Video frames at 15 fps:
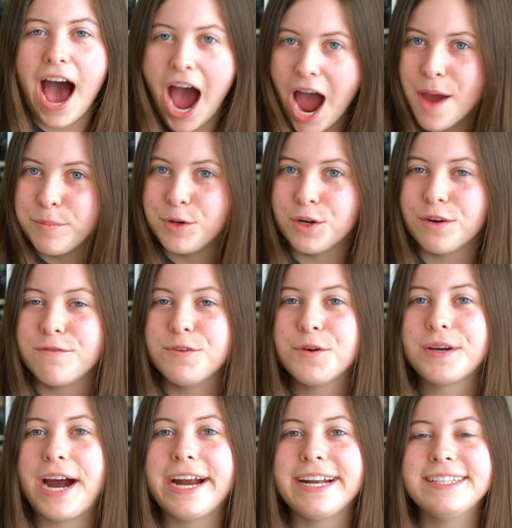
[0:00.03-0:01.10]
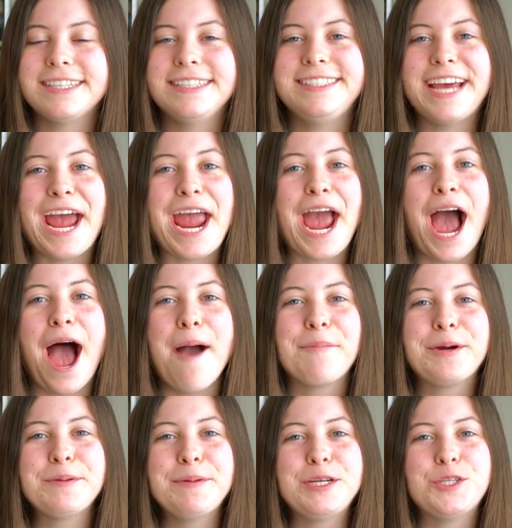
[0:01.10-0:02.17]
I'm your review guide, and today I'm
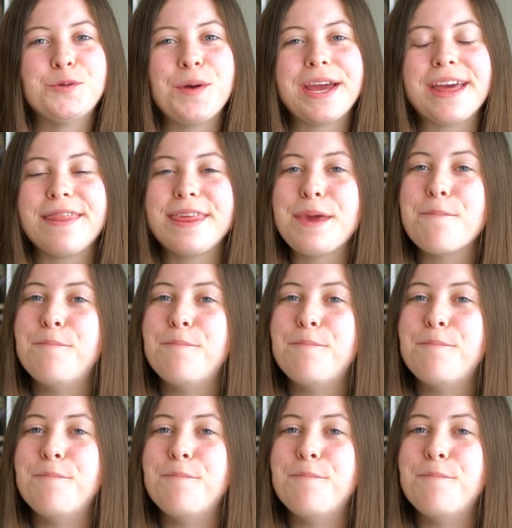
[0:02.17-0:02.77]
going to be doing the